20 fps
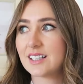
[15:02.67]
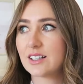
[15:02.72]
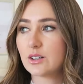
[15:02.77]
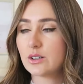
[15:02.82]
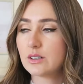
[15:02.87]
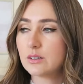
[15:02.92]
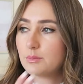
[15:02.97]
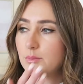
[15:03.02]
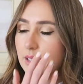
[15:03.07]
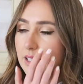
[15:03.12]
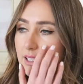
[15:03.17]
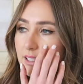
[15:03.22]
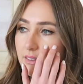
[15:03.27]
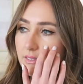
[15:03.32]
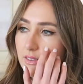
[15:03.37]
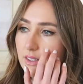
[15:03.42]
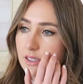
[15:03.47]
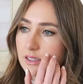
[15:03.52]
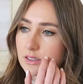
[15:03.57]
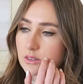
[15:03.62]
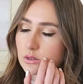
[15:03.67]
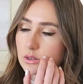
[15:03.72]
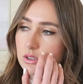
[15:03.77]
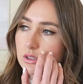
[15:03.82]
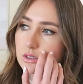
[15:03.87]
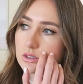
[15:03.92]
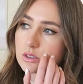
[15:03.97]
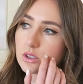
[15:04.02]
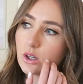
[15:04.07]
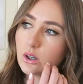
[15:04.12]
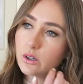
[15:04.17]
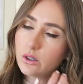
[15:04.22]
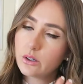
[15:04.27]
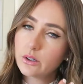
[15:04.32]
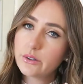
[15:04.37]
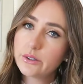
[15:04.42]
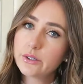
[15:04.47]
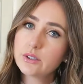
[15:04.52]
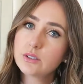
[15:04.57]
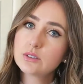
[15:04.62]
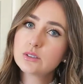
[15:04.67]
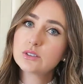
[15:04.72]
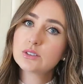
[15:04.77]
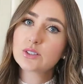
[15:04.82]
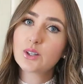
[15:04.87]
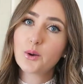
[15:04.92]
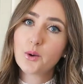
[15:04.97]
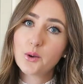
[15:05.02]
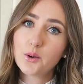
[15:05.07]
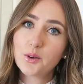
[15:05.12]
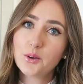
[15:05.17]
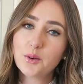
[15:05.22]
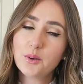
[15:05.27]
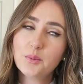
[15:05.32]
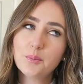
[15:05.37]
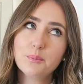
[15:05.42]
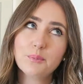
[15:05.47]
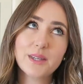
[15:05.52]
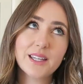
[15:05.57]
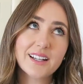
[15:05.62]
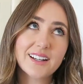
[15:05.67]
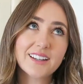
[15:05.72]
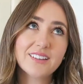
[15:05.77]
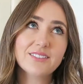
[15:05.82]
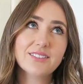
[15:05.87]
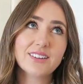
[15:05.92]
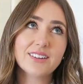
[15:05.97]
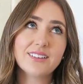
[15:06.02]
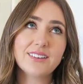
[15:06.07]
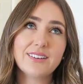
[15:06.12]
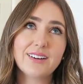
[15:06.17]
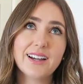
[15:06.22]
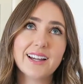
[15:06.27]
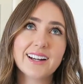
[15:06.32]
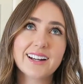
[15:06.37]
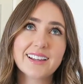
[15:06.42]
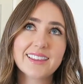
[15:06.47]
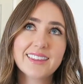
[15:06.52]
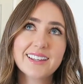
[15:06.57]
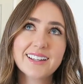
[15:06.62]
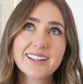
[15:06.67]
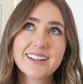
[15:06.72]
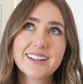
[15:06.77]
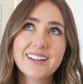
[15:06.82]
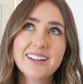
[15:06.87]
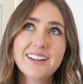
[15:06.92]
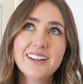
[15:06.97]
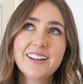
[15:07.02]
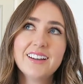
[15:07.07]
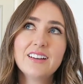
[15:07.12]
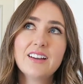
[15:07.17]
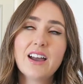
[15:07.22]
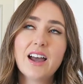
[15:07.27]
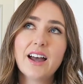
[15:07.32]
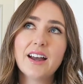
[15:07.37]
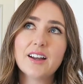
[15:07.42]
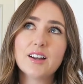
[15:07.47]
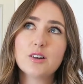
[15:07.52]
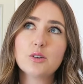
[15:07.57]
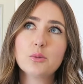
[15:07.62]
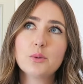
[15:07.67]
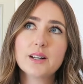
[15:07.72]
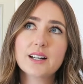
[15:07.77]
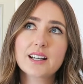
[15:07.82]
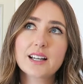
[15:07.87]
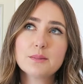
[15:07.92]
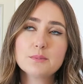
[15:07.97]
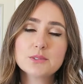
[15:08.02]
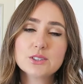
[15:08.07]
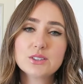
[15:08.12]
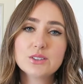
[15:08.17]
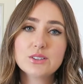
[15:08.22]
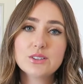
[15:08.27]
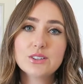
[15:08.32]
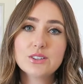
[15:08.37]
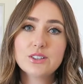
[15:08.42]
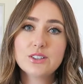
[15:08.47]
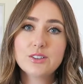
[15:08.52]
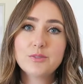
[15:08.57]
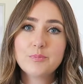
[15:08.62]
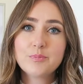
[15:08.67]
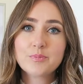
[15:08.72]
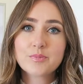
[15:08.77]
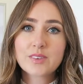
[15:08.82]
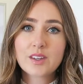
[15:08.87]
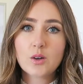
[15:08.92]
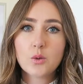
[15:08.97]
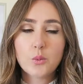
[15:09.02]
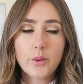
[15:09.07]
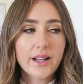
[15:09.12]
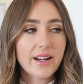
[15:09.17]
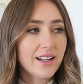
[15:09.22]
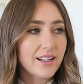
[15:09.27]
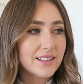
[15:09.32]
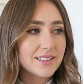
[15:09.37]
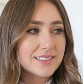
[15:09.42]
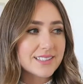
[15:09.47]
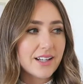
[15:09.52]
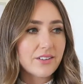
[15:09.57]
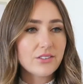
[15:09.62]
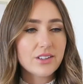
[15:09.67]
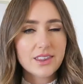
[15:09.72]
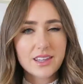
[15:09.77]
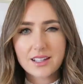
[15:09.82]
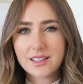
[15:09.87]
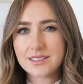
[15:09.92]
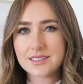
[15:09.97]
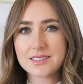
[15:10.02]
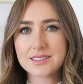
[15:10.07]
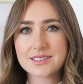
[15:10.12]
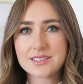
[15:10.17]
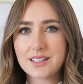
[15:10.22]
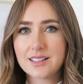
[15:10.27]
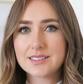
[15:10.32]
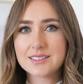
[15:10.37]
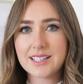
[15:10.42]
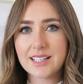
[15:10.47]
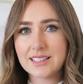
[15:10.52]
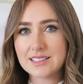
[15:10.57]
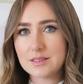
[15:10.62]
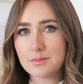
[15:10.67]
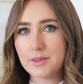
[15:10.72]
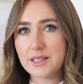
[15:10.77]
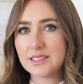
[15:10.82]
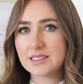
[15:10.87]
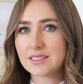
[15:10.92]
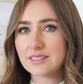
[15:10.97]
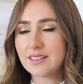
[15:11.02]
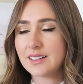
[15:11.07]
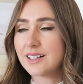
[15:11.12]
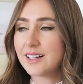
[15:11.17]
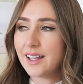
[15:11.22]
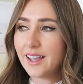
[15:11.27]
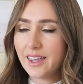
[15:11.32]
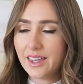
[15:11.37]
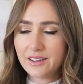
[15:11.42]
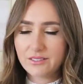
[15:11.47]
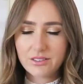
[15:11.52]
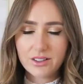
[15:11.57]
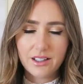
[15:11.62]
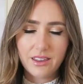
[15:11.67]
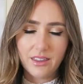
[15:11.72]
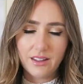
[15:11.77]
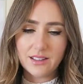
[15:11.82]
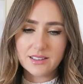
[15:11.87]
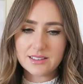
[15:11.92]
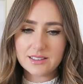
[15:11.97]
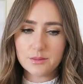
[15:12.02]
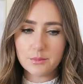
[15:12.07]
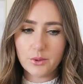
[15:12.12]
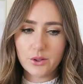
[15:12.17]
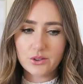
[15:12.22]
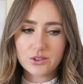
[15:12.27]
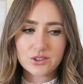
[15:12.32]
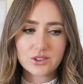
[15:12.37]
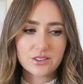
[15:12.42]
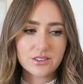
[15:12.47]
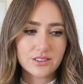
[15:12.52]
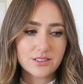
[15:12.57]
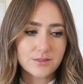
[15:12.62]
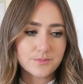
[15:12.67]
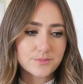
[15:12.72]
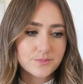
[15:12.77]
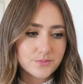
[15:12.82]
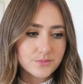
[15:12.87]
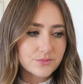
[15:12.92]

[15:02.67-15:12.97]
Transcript: I couldn't believe it. It's so meaningful. And I think when it comes to weddings, everything's sentimental and everything's emotional,